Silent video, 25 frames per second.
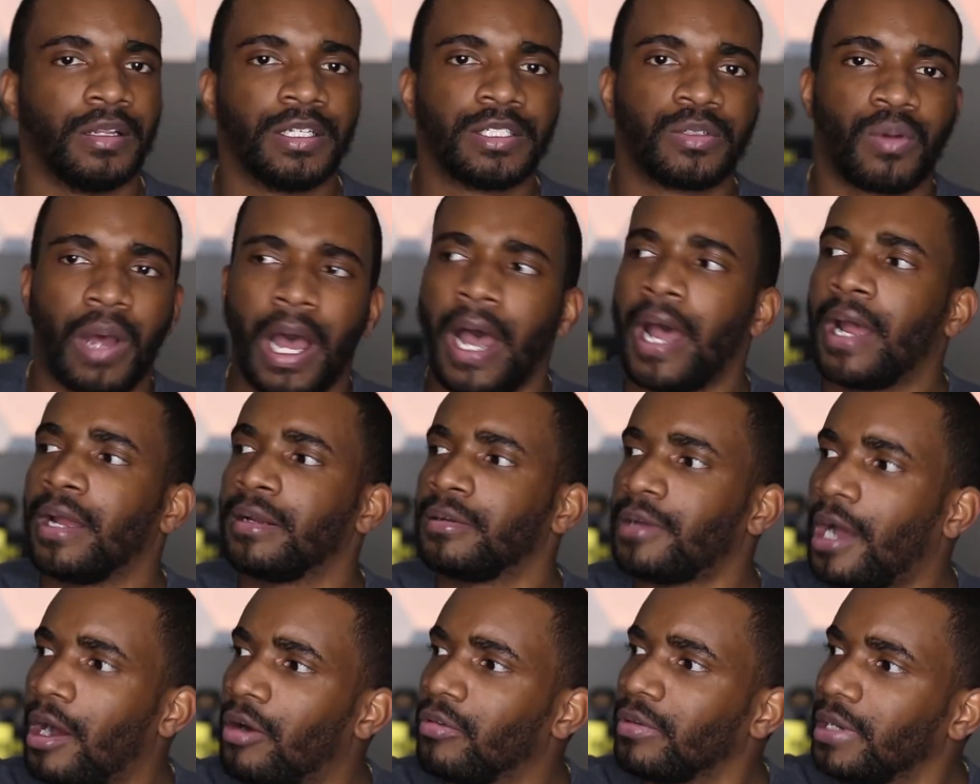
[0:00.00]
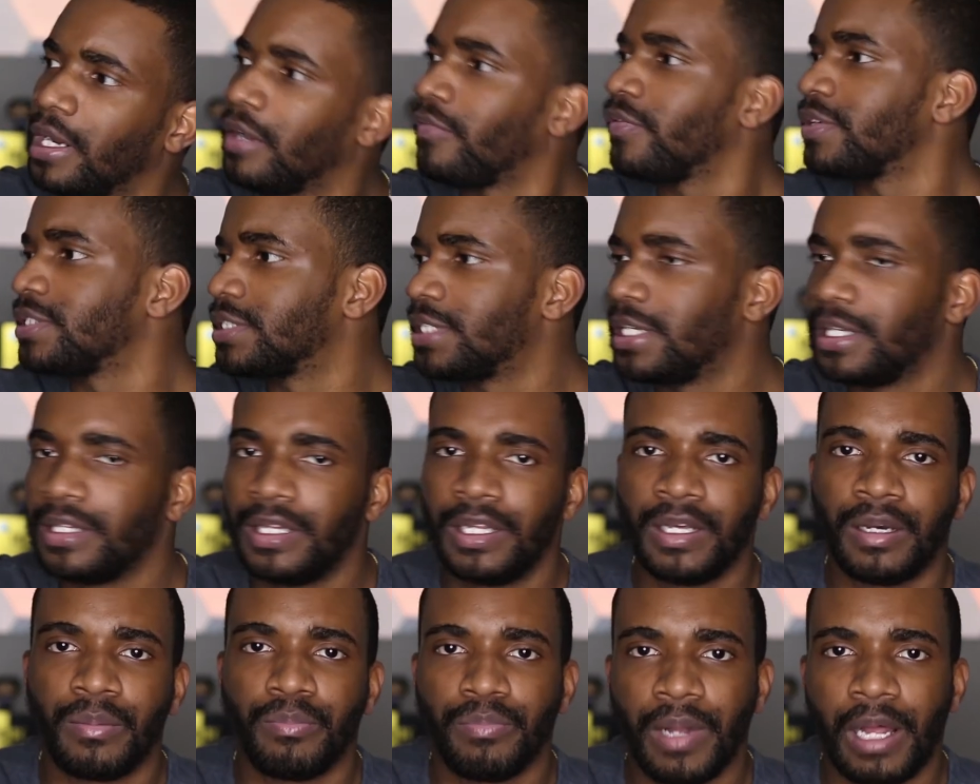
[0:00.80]
This I, I don't never see
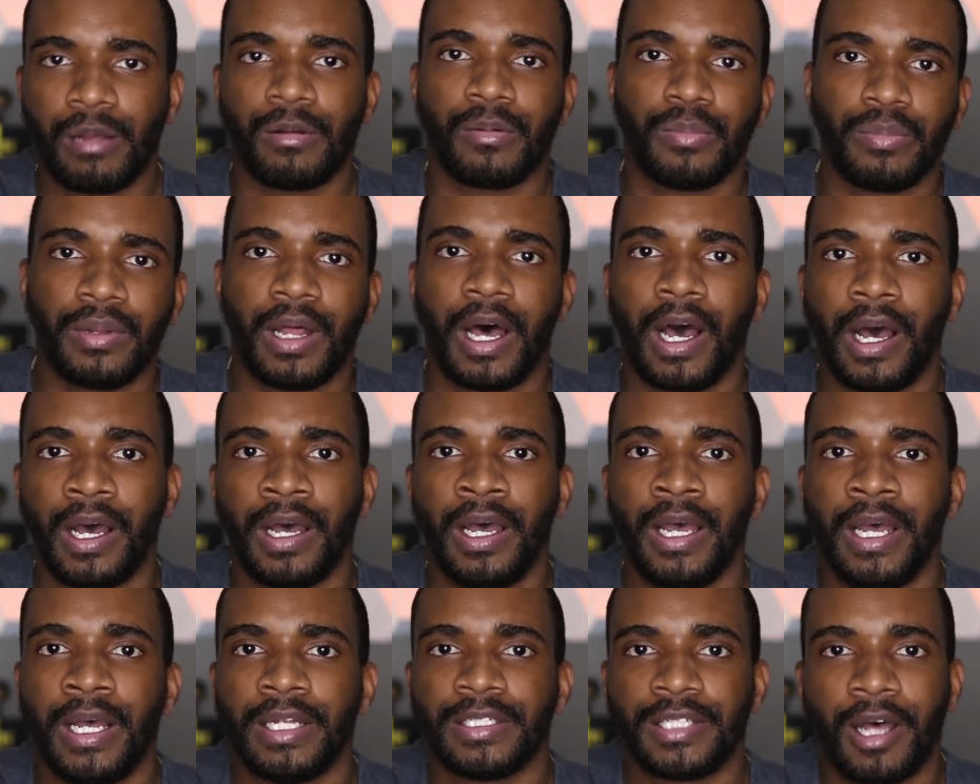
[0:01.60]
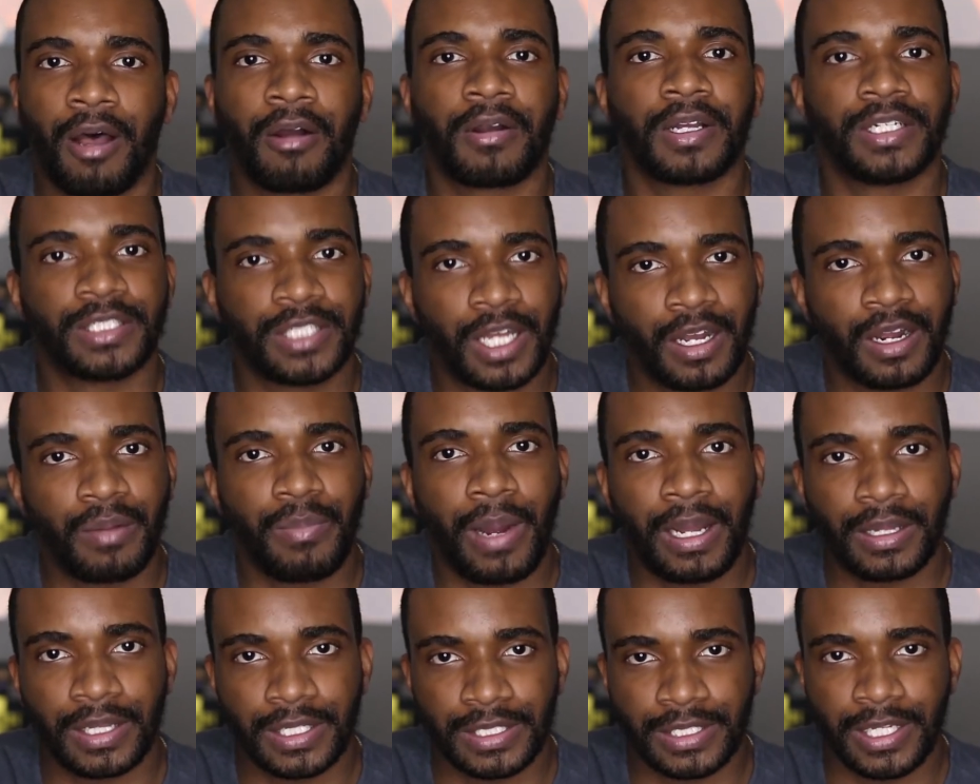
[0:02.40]
them, blah, blah, blah, talking junk
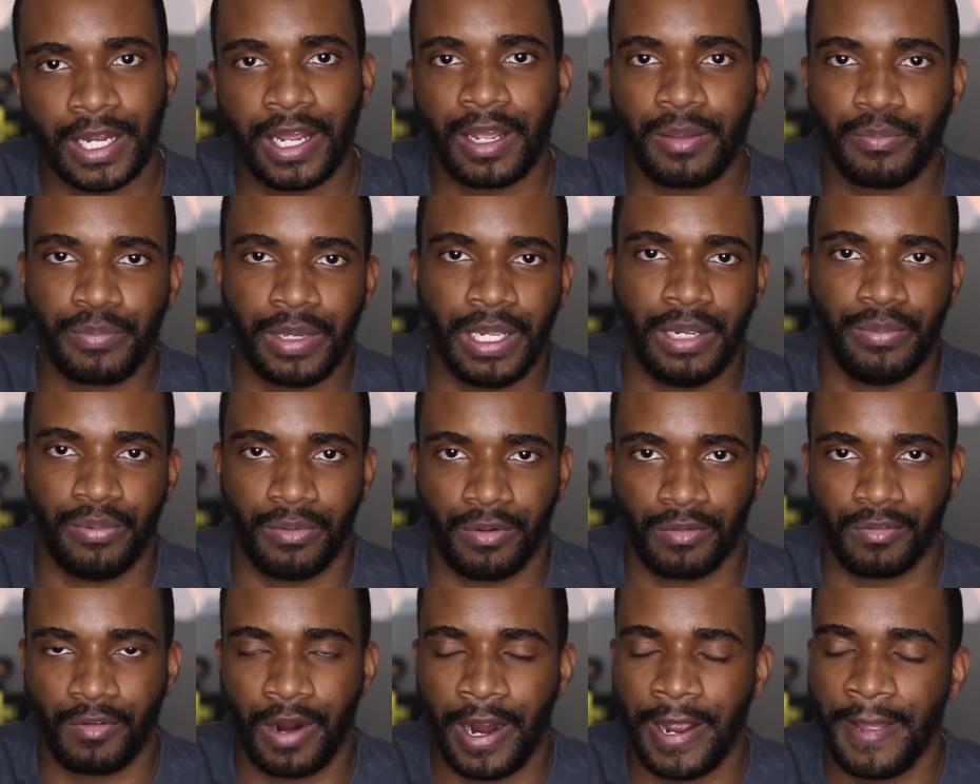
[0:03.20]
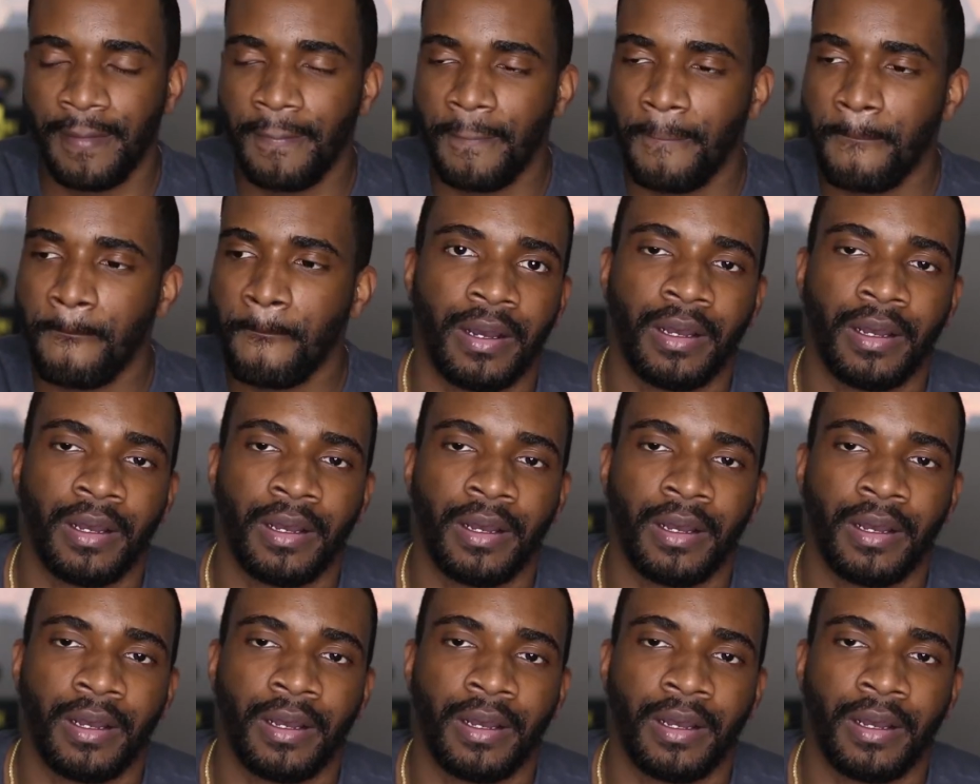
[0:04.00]
about the same people, right?